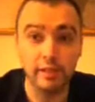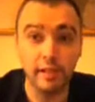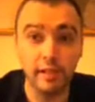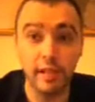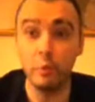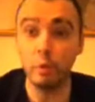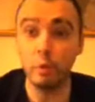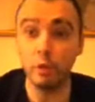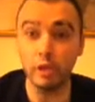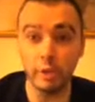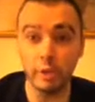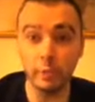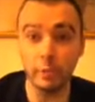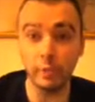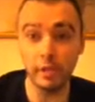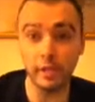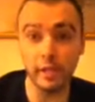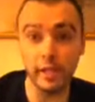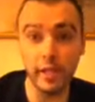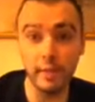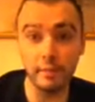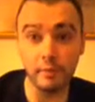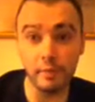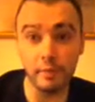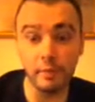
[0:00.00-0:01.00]
And what's a
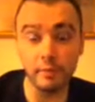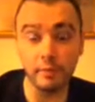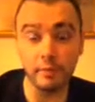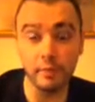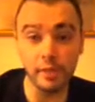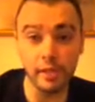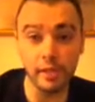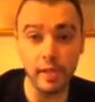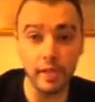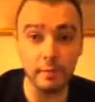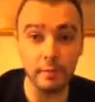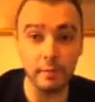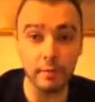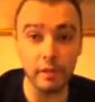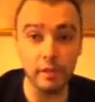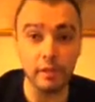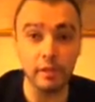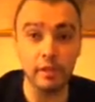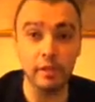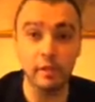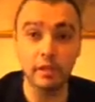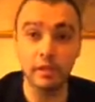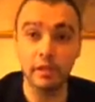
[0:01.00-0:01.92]
perception?